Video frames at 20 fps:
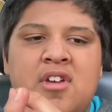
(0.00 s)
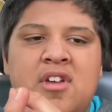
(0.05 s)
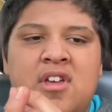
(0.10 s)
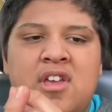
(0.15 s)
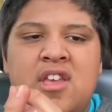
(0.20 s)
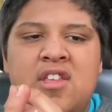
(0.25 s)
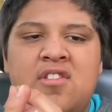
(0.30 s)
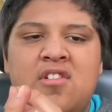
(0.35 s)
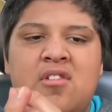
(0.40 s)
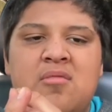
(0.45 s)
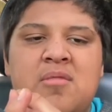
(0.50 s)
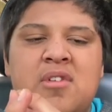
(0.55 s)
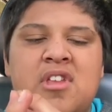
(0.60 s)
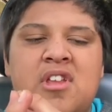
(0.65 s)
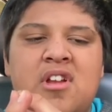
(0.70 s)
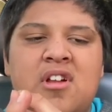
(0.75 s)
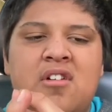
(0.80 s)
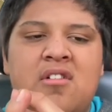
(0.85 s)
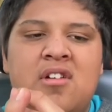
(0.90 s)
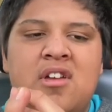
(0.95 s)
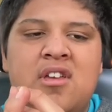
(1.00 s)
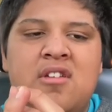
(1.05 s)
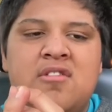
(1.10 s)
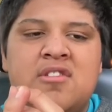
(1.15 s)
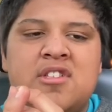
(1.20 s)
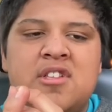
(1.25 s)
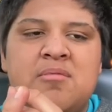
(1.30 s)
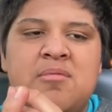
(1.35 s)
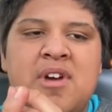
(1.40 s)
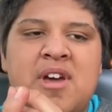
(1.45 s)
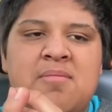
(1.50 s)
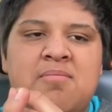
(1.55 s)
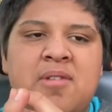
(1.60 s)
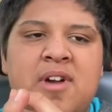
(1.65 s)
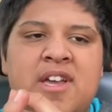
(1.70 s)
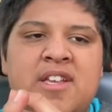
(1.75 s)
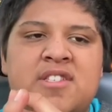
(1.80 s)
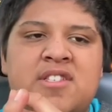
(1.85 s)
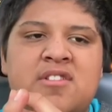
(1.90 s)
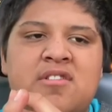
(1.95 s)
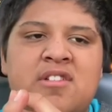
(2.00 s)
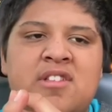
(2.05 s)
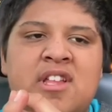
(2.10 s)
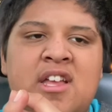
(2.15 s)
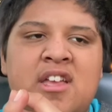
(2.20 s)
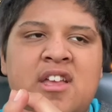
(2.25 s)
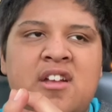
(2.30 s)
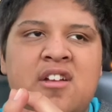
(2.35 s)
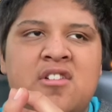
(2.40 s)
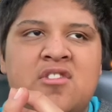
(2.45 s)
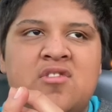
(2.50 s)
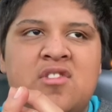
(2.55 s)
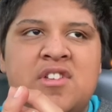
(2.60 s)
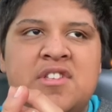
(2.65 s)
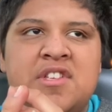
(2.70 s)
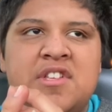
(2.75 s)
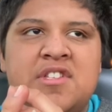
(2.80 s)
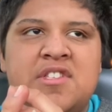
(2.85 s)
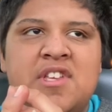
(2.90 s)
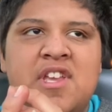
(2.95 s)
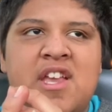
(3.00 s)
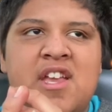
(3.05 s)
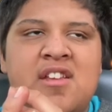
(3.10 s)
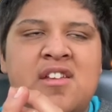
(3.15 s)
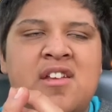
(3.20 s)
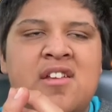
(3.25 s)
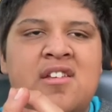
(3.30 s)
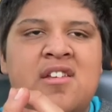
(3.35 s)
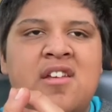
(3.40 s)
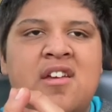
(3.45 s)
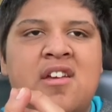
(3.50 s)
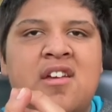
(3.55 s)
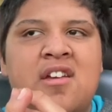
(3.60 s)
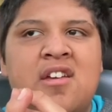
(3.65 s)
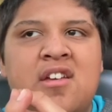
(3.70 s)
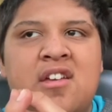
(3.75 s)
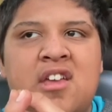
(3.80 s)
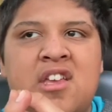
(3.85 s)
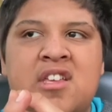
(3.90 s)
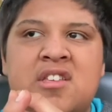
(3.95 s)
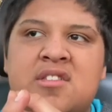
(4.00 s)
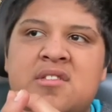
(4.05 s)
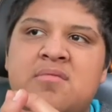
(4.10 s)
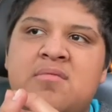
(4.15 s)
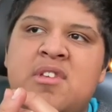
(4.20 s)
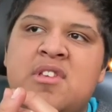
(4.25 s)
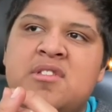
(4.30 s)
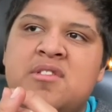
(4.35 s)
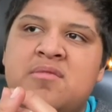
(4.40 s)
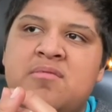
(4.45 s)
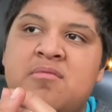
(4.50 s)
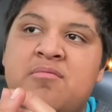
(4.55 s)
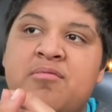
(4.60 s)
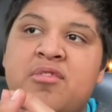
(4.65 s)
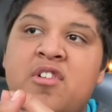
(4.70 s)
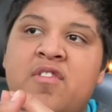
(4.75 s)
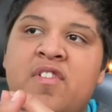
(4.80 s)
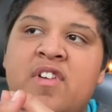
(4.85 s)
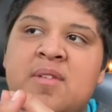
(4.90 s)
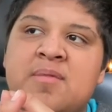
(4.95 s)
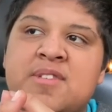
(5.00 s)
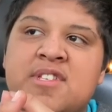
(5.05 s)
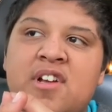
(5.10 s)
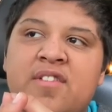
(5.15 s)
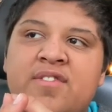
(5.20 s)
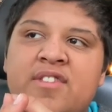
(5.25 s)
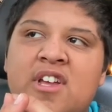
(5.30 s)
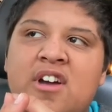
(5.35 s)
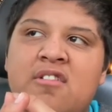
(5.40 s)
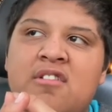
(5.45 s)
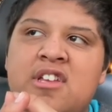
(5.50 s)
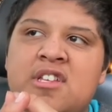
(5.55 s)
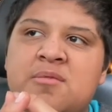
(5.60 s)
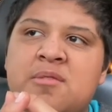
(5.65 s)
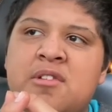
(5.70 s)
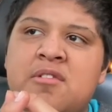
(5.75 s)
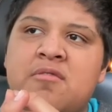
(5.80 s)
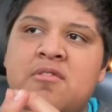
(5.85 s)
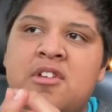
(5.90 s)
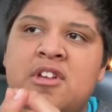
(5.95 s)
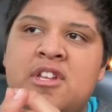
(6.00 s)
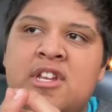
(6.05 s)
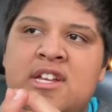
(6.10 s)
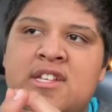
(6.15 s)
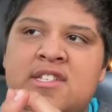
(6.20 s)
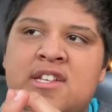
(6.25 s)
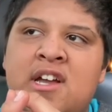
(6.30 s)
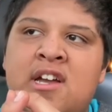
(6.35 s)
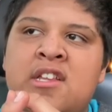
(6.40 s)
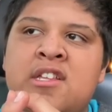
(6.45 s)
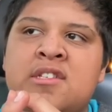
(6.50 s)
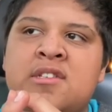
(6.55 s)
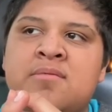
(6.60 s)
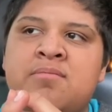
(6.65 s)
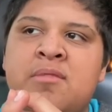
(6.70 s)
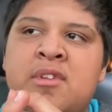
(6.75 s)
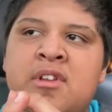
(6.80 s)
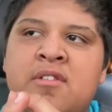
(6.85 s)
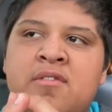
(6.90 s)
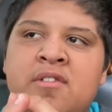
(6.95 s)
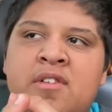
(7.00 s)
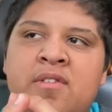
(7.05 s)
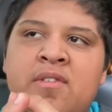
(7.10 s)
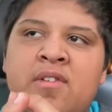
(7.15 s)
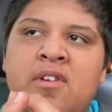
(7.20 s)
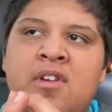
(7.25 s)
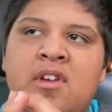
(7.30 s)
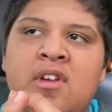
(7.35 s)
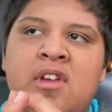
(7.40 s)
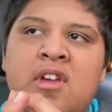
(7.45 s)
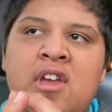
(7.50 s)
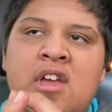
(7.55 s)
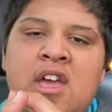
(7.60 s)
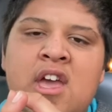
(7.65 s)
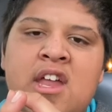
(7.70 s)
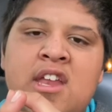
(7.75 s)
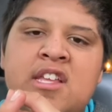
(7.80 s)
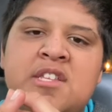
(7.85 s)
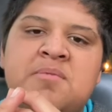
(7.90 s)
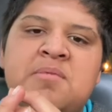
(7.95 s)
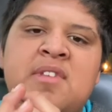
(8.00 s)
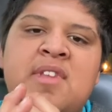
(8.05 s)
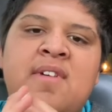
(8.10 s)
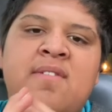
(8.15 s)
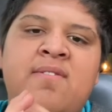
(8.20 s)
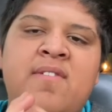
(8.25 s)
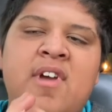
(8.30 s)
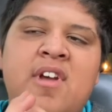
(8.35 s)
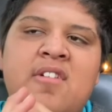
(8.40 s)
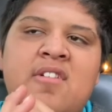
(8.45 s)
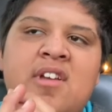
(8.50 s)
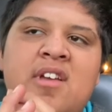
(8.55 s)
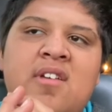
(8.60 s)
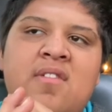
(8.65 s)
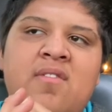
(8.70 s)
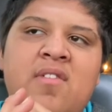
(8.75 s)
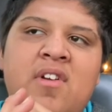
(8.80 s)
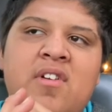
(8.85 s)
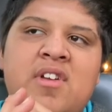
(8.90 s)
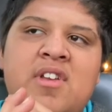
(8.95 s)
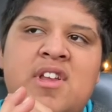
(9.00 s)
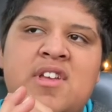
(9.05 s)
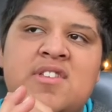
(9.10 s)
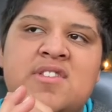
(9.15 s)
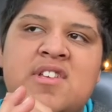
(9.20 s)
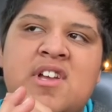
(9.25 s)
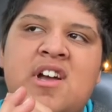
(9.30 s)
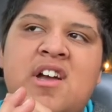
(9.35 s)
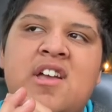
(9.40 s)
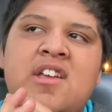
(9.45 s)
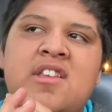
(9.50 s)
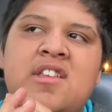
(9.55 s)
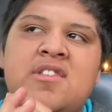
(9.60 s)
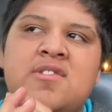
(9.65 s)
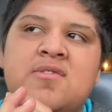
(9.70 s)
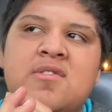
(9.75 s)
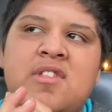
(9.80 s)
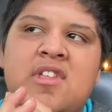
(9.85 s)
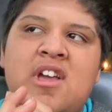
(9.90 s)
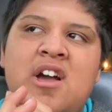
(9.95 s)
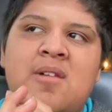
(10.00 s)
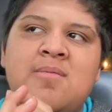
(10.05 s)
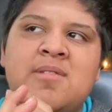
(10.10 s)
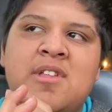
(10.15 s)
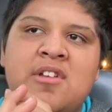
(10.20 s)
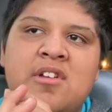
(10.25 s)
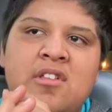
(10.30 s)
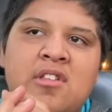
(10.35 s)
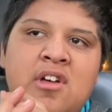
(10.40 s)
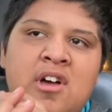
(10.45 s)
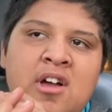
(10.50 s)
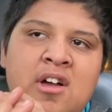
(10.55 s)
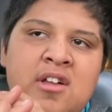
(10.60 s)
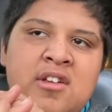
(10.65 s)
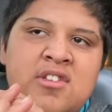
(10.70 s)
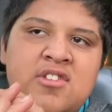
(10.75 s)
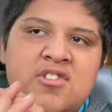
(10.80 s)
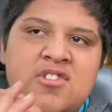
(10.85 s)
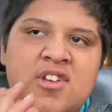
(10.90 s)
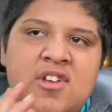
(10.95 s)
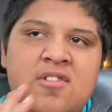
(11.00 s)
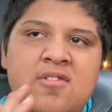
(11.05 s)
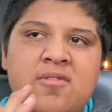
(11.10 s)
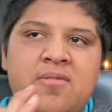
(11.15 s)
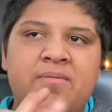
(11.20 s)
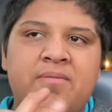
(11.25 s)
told me, he was in a bad place during that year, 2016, and he's improving himself now. He's been a really nice guy. He's been a very, very nice guy, and he's really helped out a lot on this channel.